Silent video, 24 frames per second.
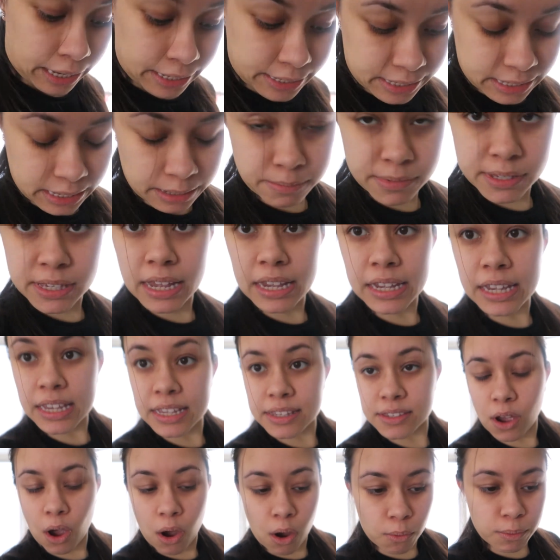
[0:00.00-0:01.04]
It seems like
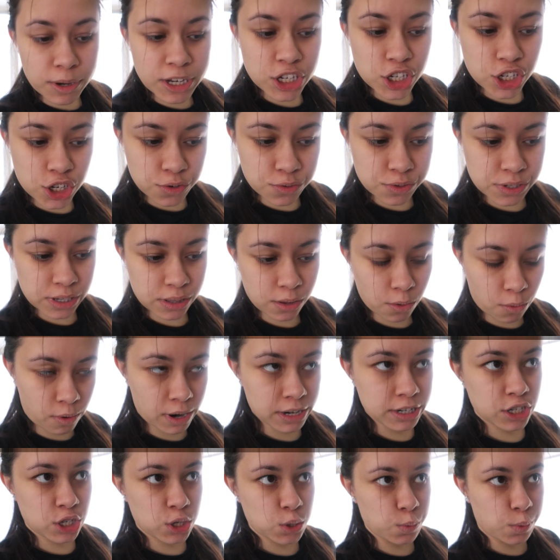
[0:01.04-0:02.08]
he's always choosing the
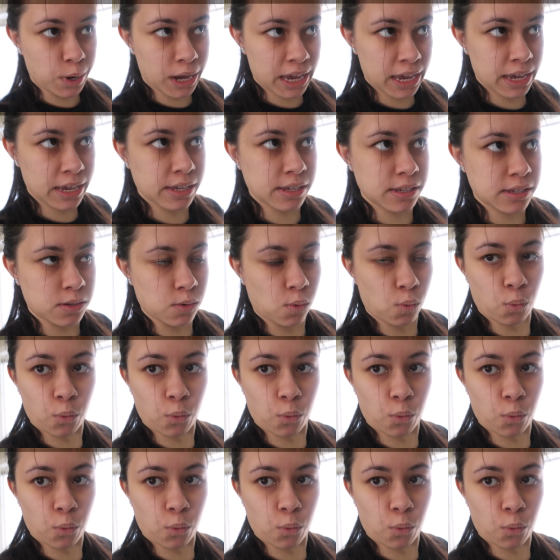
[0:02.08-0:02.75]
one to his